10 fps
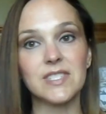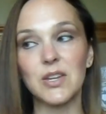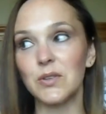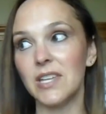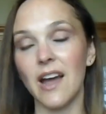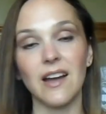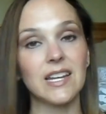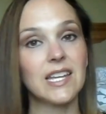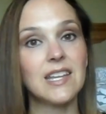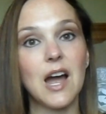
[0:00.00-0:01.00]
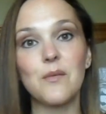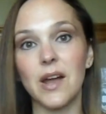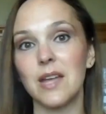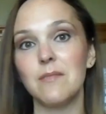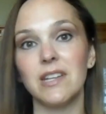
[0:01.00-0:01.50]
so yeah, cannot
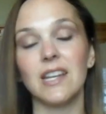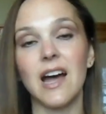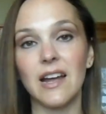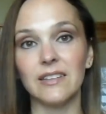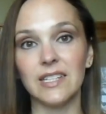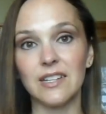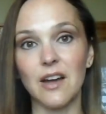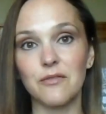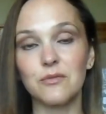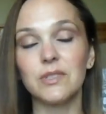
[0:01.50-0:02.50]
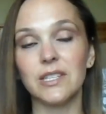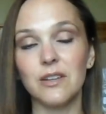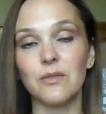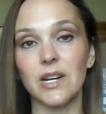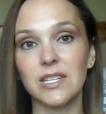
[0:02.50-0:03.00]
recommend it highly enough. Really
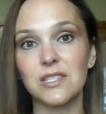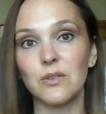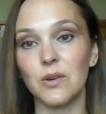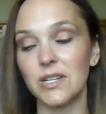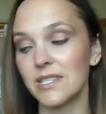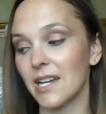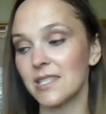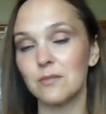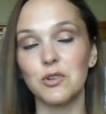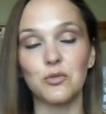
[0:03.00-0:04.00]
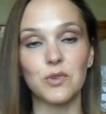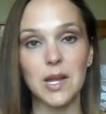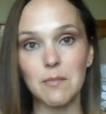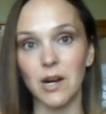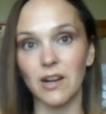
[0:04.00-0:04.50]
great stores, got some
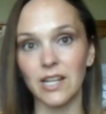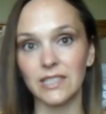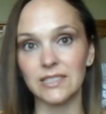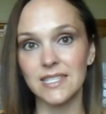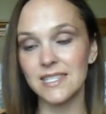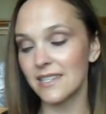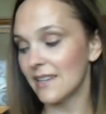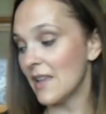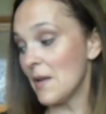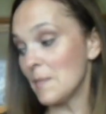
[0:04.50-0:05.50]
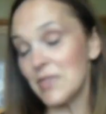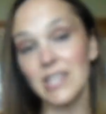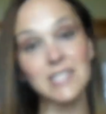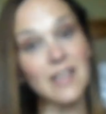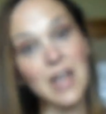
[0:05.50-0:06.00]
great bargains. But
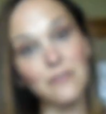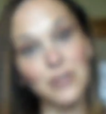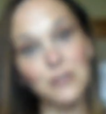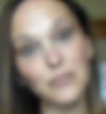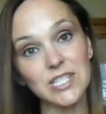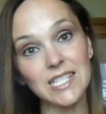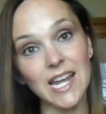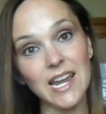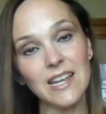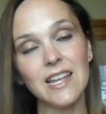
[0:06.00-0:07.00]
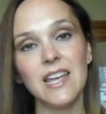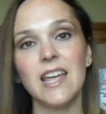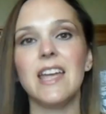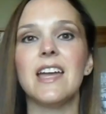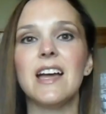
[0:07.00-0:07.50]
that's all I have for you for today
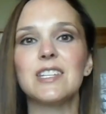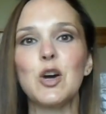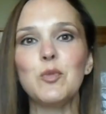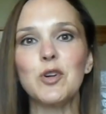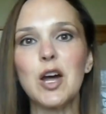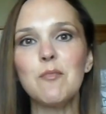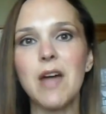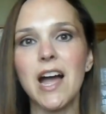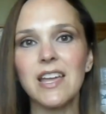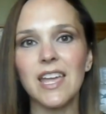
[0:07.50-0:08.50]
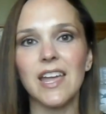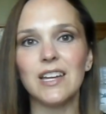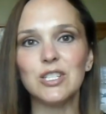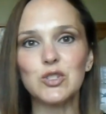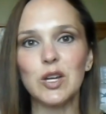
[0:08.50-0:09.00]
and hope you'll come back
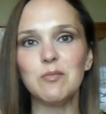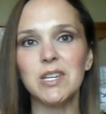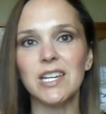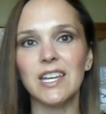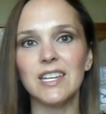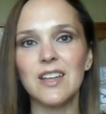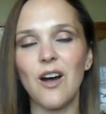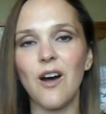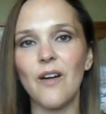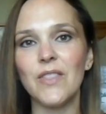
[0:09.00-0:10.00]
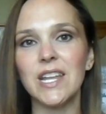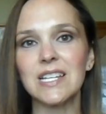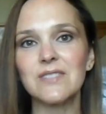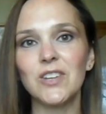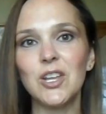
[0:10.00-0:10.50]
and join me again on the
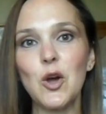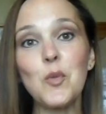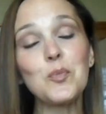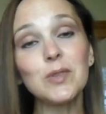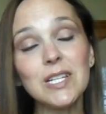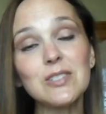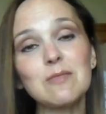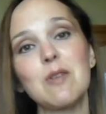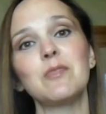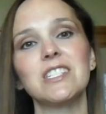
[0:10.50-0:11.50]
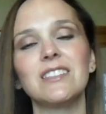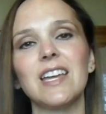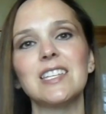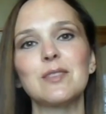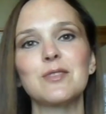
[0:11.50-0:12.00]
next video. Please remember to
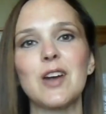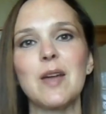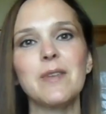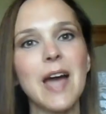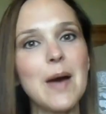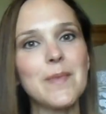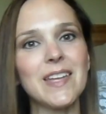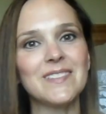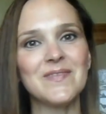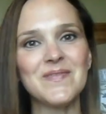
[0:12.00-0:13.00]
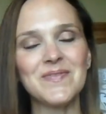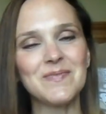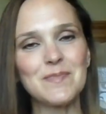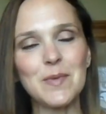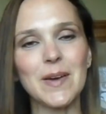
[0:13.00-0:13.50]
like, subscribe, and comment.
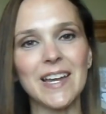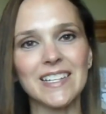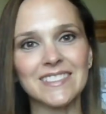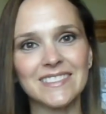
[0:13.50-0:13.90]
Bye-bye.